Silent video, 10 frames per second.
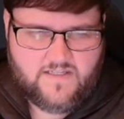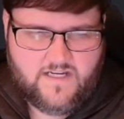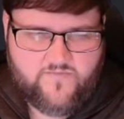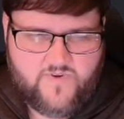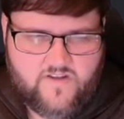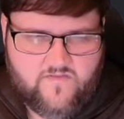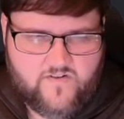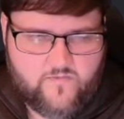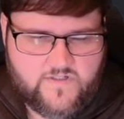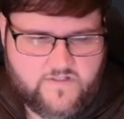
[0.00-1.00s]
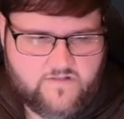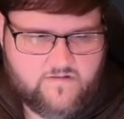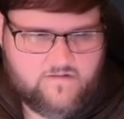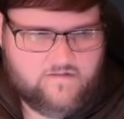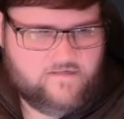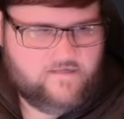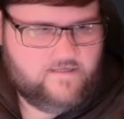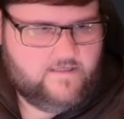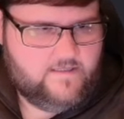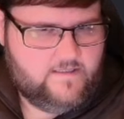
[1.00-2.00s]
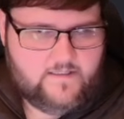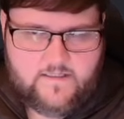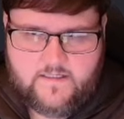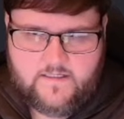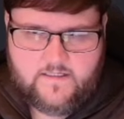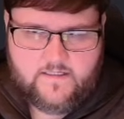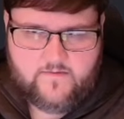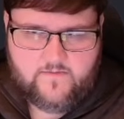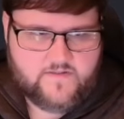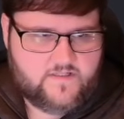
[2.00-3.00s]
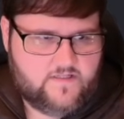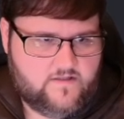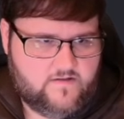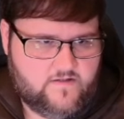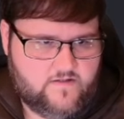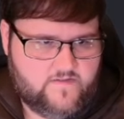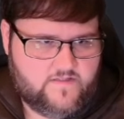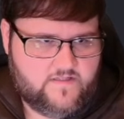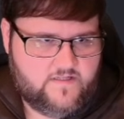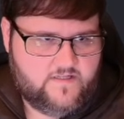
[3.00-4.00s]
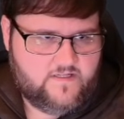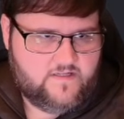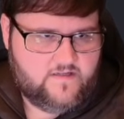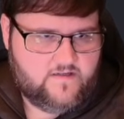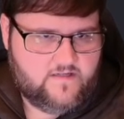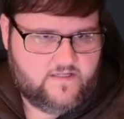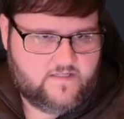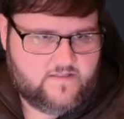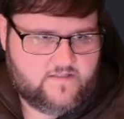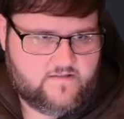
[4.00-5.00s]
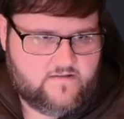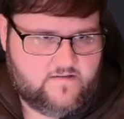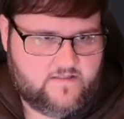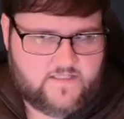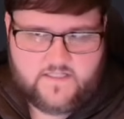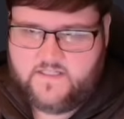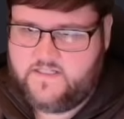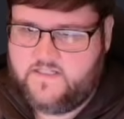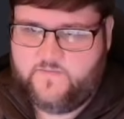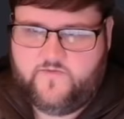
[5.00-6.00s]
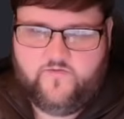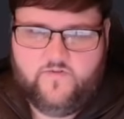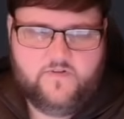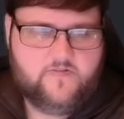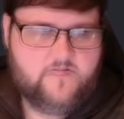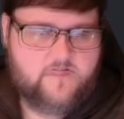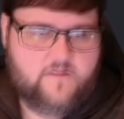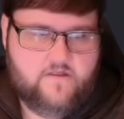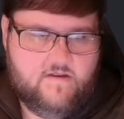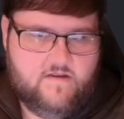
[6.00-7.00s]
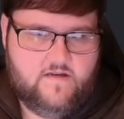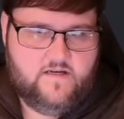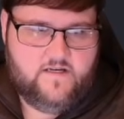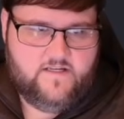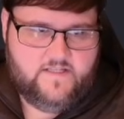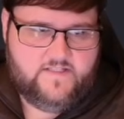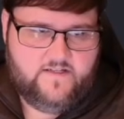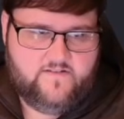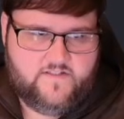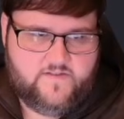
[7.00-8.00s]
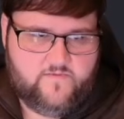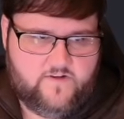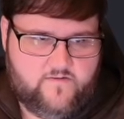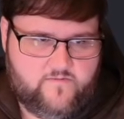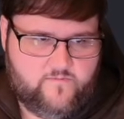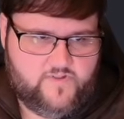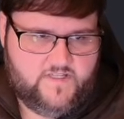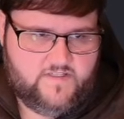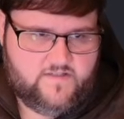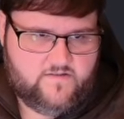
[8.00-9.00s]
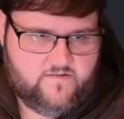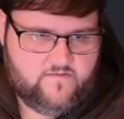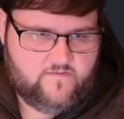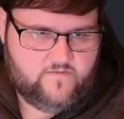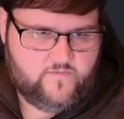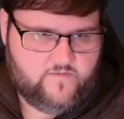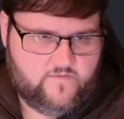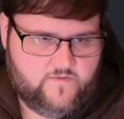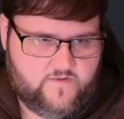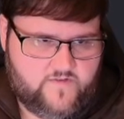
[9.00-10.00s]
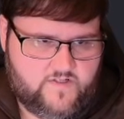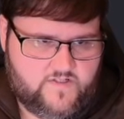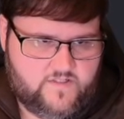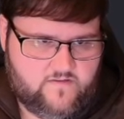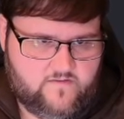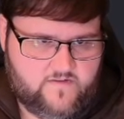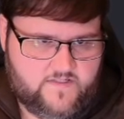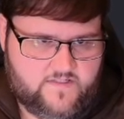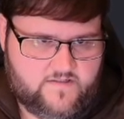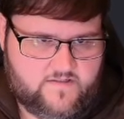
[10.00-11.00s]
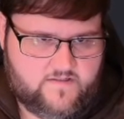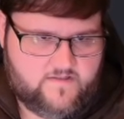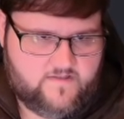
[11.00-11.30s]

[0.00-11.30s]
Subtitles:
kind of big for a wizard. What was it? Harvest Undead, I guess, didn't exist before. Undead Secrets is what it replaced. When you finish a long rest.